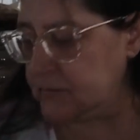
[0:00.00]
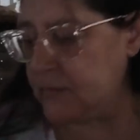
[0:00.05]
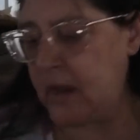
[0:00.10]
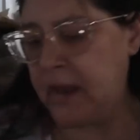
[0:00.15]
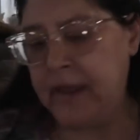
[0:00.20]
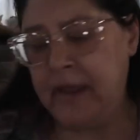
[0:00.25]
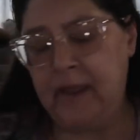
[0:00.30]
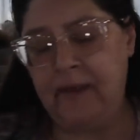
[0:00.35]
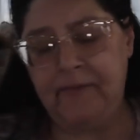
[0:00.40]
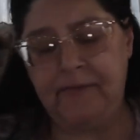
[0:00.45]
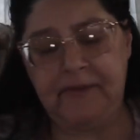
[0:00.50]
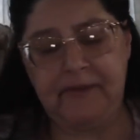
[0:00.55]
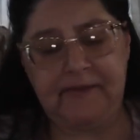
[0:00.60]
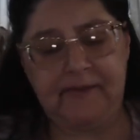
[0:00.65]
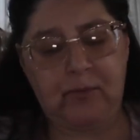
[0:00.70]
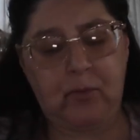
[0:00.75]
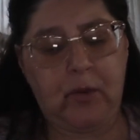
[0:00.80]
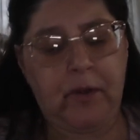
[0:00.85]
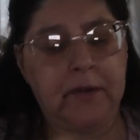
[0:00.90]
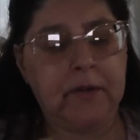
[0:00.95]
I have
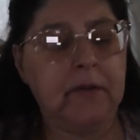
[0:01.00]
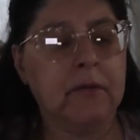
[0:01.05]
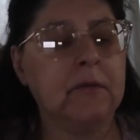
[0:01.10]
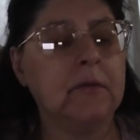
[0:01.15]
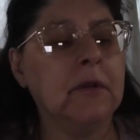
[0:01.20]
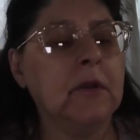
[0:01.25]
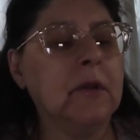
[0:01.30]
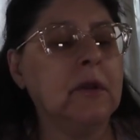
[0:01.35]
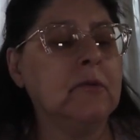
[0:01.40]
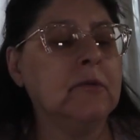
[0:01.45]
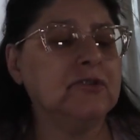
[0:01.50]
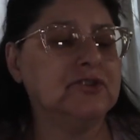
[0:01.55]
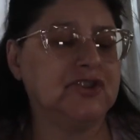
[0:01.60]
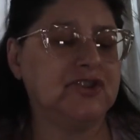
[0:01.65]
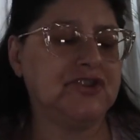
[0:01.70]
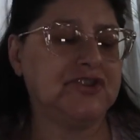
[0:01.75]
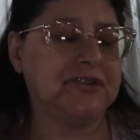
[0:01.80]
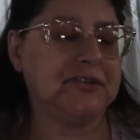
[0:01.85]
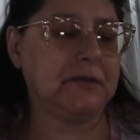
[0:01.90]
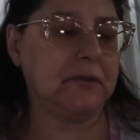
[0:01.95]
this one,
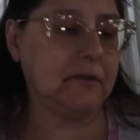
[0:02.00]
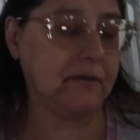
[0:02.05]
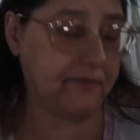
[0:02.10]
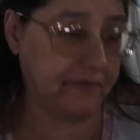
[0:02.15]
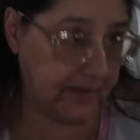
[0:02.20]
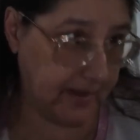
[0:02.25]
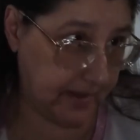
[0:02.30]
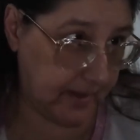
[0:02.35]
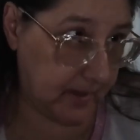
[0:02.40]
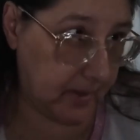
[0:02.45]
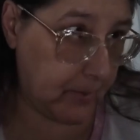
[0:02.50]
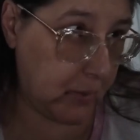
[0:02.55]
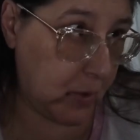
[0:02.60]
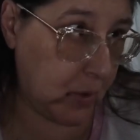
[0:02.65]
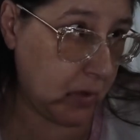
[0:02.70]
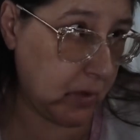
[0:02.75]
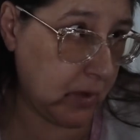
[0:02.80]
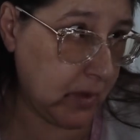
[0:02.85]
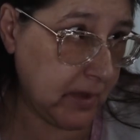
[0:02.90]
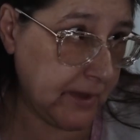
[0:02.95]
which is still
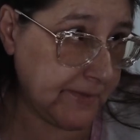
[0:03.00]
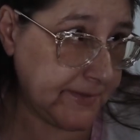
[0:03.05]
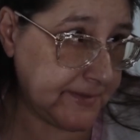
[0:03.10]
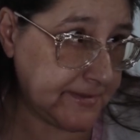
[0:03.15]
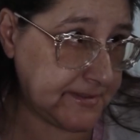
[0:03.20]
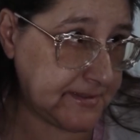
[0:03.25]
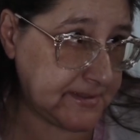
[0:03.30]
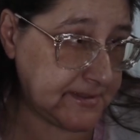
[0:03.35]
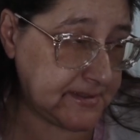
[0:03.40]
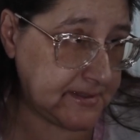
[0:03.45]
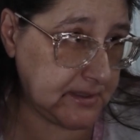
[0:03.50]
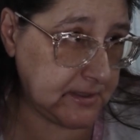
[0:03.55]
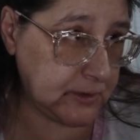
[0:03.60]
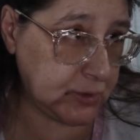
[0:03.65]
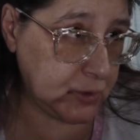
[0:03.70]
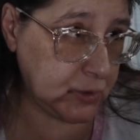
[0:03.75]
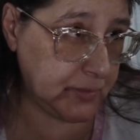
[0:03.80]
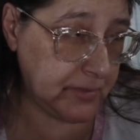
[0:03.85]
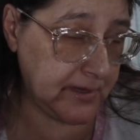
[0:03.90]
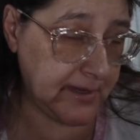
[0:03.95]
available. This is the
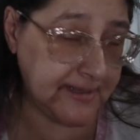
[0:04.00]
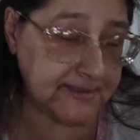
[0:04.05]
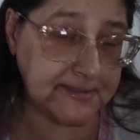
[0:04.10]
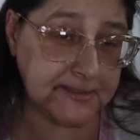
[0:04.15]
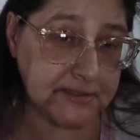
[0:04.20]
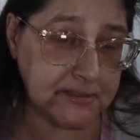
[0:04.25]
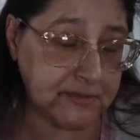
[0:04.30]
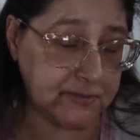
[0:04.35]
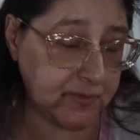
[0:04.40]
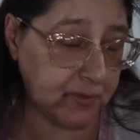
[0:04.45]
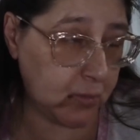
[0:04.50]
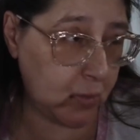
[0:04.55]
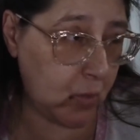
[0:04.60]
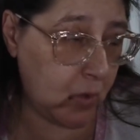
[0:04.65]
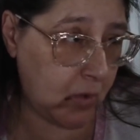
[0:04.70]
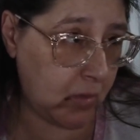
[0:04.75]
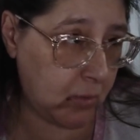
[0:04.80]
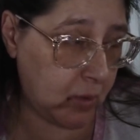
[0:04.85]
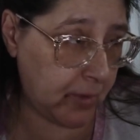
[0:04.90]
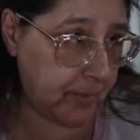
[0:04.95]
Luminescence from
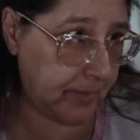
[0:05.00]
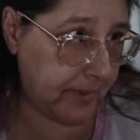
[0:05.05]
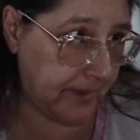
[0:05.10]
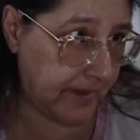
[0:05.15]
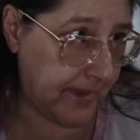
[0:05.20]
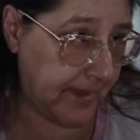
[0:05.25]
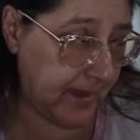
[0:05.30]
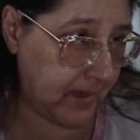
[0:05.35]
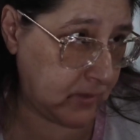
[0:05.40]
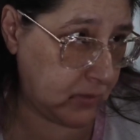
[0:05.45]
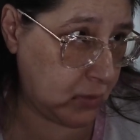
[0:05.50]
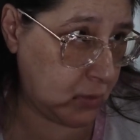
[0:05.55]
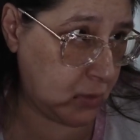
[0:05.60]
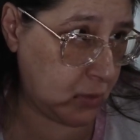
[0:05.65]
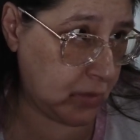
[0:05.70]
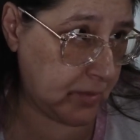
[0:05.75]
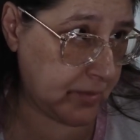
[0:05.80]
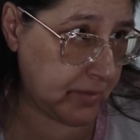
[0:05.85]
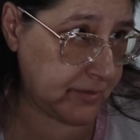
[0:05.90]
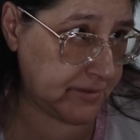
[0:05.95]
Walmart by Candle
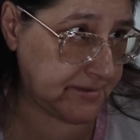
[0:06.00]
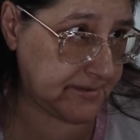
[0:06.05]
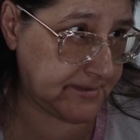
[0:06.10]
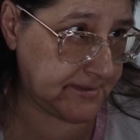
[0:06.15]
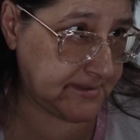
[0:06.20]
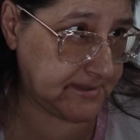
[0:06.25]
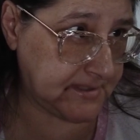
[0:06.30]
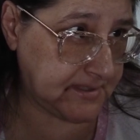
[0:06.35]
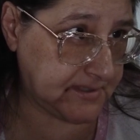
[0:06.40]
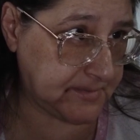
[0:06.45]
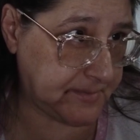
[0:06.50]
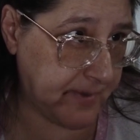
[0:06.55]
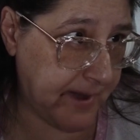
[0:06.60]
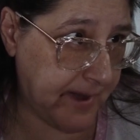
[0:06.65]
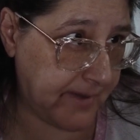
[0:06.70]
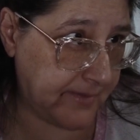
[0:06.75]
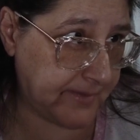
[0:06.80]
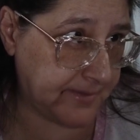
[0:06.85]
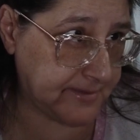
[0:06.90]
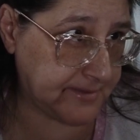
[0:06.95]
Warmers. This is
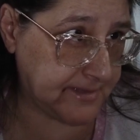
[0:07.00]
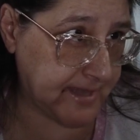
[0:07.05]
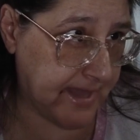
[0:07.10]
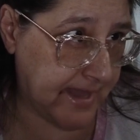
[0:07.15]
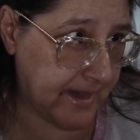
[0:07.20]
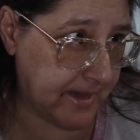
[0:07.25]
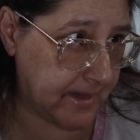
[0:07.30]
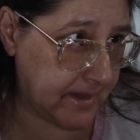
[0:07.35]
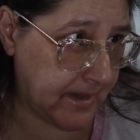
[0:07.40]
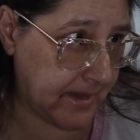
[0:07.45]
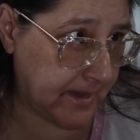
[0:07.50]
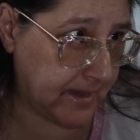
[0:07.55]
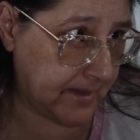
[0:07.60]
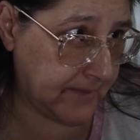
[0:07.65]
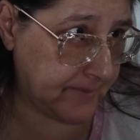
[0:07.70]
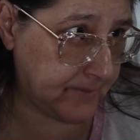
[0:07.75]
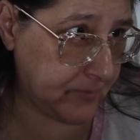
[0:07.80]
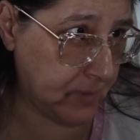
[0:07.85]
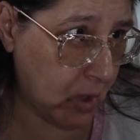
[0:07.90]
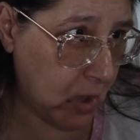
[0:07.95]
Paris at
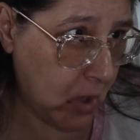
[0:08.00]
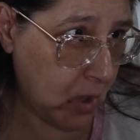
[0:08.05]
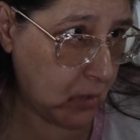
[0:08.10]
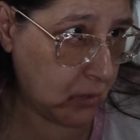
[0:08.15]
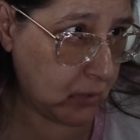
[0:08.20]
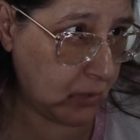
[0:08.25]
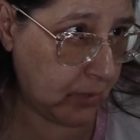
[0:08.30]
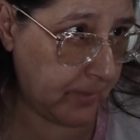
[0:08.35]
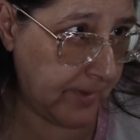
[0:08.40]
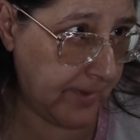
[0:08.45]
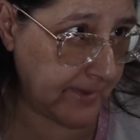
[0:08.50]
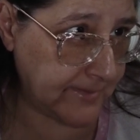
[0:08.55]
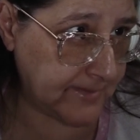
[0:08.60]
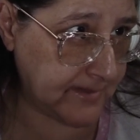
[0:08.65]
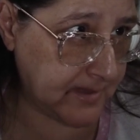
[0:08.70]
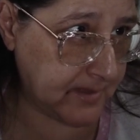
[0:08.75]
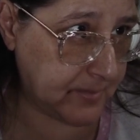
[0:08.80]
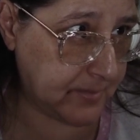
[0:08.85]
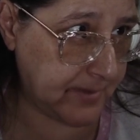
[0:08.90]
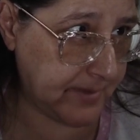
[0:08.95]
Night.
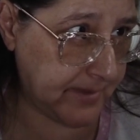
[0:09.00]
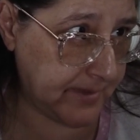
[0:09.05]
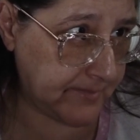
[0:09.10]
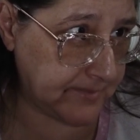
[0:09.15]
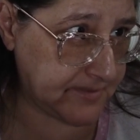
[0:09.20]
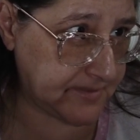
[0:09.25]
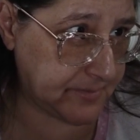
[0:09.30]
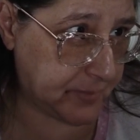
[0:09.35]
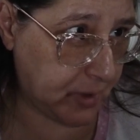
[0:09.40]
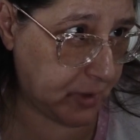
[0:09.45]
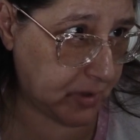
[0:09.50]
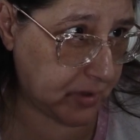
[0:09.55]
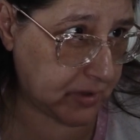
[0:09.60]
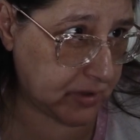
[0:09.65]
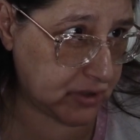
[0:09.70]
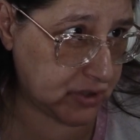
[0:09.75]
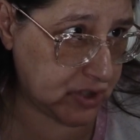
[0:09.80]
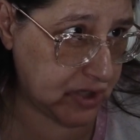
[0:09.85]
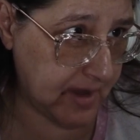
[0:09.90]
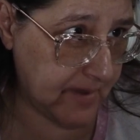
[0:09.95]
Romantic blend of
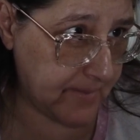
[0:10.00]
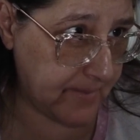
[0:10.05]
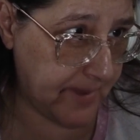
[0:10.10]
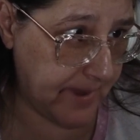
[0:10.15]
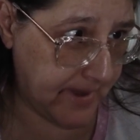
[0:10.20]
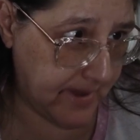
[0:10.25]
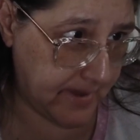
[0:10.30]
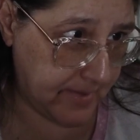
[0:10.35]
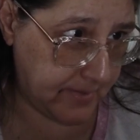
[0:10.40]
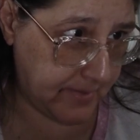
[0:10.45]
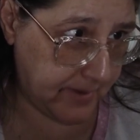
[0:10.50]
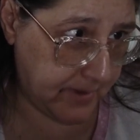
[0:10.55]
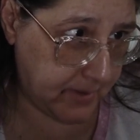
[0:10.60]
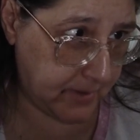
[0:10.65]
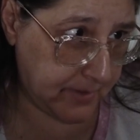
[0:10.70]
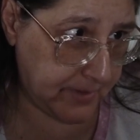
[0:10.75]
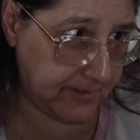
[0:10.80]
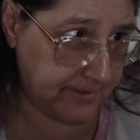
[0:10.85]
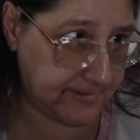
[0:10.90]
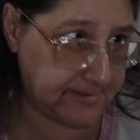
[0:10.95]
sparkling champagne and
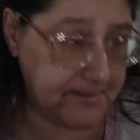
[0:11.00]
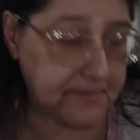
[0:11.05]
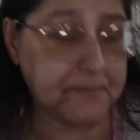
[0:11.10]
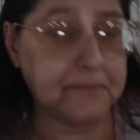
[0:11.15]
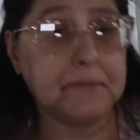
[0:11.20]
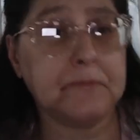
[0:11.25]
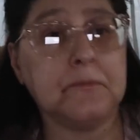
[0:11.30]
berries.